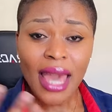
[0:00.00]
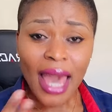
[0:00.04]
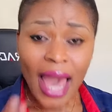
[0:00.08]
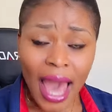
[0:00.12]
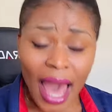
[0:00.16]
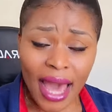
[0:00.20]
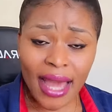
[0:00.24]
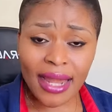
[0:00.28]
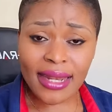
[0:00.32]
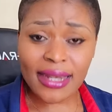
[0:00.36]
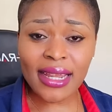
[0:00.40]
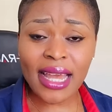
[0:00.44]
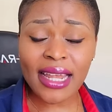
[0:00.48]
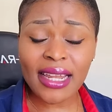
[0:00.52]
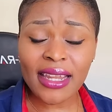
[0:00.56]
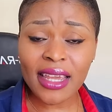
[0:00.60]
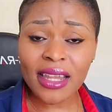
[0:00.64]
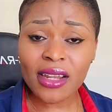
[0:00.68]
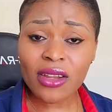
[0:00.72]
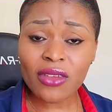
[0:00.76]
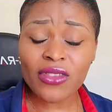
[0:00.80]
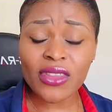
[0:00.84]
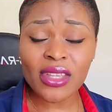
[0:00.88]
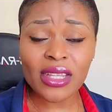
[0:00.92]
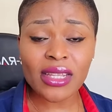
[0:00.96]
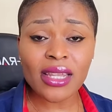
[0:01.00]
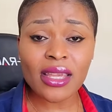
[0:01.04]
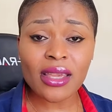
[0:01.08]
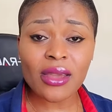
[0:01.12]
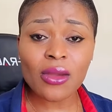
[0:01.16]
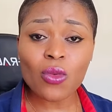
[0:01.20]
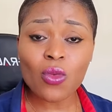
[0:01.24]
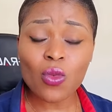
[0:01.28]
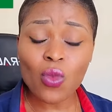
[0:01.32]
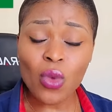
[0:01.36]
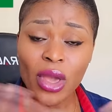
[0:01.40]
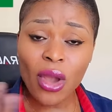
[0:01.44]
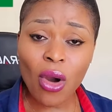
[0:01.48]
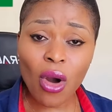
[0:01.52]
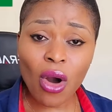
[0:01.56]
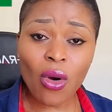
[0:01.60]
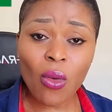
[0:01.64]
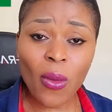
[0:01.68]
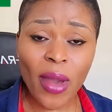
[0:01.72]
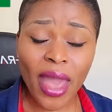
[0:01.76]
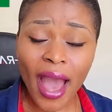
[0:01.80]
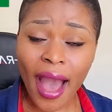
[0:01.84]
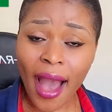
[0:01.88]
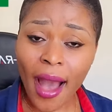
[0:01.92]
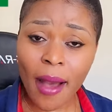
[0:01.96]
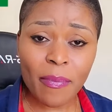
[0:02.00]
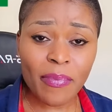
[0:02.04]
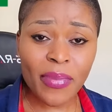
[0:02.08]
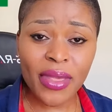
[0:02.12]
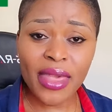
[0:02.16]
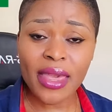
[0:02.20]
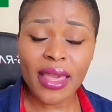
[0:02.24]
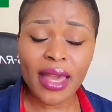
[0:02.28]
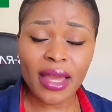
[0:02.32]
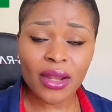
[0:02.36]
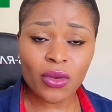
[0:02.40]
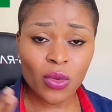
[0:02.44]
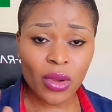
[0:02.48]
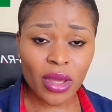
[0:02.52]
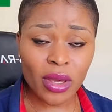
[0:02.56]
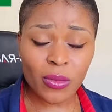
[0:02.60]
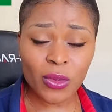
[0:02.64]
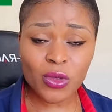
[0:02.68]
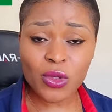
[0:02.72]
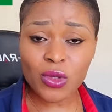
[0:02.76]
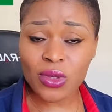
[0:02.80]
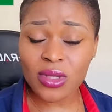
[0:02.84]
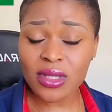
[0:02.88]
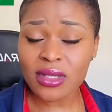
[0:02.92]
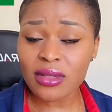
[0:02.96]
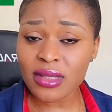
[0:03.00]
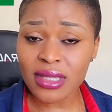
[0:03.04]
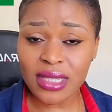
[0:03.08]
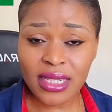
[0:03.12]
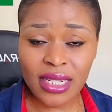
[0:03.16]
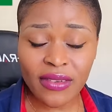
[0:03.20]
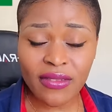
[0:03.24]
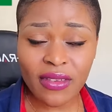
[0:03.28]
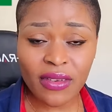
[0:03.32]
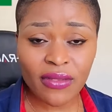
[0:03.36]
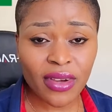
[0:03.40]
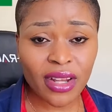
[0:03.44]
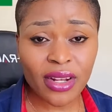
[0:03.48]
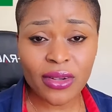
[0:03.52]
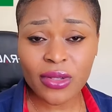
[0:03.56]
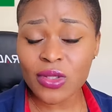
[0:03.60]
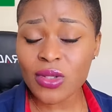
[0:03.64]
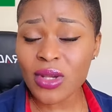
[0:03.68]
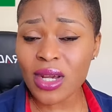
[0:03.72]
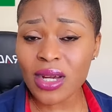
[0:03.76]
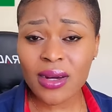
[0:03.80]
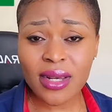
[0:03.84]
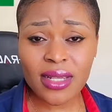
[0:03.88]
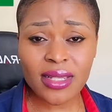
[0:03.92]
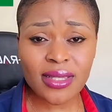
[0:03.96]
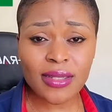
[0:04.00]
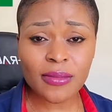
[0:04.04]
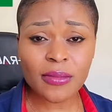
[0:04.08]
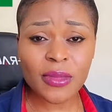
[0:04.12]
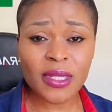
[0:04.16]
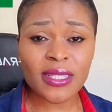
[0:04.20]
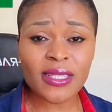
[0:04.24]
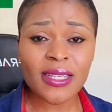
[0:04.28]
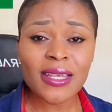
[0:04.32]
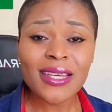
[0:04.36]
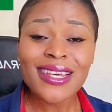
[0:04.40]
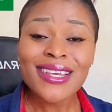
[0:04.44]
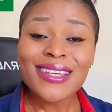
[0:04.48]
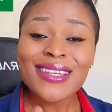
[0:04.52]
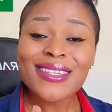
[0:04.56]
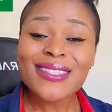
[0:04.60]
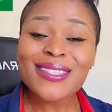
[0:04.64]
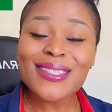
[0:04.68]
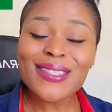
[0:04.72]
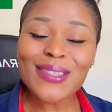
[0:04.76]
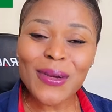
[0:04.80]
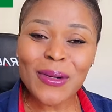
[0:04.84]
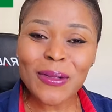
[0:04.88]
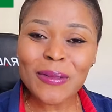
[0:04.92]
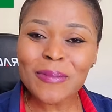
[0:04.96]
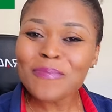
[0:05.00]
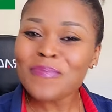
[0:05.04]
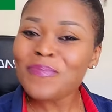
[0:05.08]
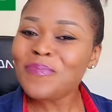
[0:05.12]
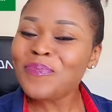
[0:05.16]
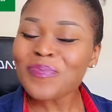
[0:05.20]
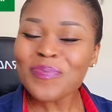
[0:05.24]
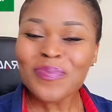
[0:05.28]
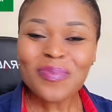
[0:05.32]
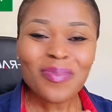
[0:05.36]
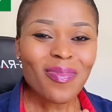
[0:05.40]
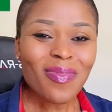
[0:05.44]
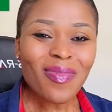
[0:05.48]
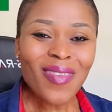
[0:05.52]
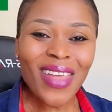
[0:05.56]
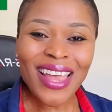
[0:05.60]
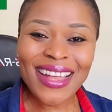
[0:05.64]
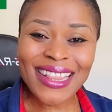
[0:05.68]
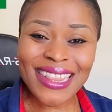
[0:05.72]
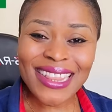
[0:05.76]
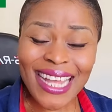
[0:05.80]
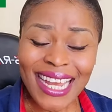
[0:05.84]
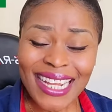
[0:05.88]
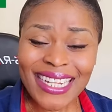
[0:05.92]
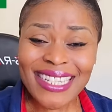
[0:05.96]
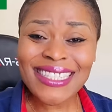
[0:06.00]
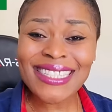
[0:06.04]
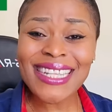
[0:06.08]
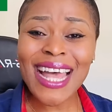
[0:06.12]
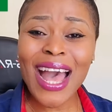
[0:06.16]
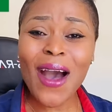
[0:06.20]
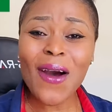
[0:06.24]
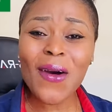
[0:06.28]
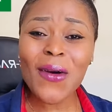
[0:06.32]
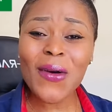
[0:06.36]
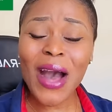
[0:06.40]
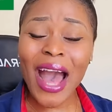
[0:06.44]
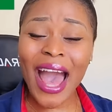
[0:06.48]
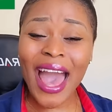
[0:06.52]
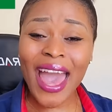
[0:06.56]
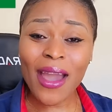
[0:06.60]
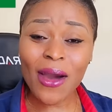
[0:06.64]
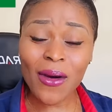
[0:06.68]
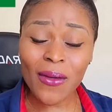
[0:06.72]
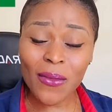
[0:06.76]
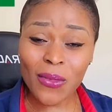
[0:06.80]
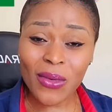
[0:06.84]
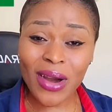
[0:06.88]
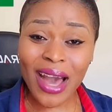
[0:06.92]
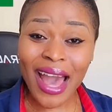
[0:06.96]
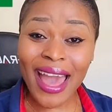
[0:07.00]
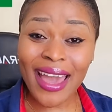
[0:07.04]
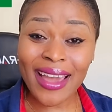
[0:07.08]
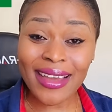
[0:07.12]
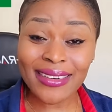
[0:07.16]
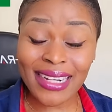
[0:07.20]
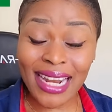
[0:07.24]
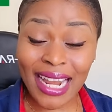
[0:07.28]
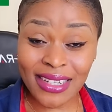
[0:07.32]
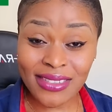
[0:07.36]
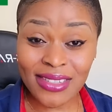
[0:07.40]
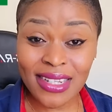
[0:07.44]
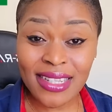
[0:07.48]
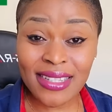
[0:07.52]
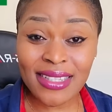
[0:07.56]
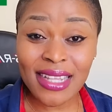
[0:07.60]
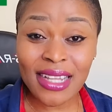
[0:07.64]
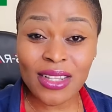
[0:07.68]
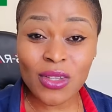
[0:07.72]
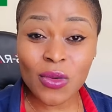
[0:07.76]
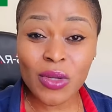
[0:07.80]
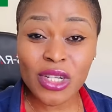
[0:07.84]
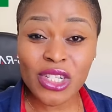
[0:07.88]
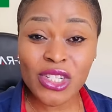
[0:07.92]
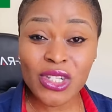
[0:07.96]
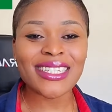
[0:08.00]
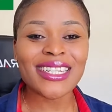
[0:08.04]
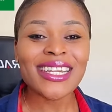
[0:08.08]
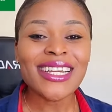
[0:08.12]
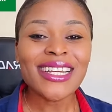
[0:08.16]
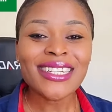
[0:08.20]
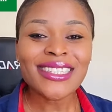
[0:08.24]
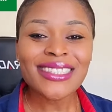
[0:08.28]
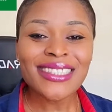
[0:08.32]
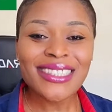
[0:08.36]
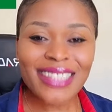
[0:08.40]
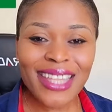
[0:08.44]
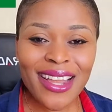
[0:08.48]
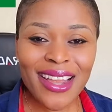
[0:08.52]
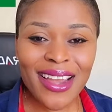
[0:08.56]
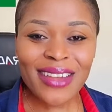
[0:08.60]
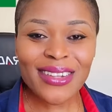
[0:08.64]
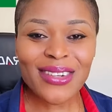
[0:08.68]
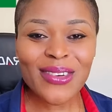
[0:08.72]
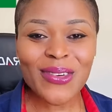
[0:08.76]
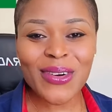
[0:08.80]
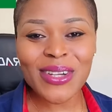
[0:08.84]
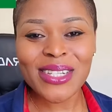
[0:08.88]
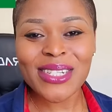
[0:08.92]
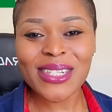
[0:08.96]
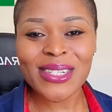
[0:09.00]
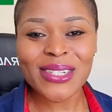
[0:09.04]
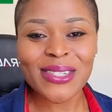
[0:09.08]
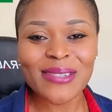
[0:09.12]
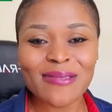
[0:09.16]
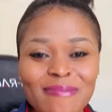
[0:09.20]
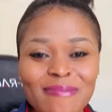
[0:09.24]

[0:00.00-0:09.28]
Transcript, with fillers: And at the end of the day, we all were happy and we were able to still deliver value to our customers. So that is how I, I address that question. Third question.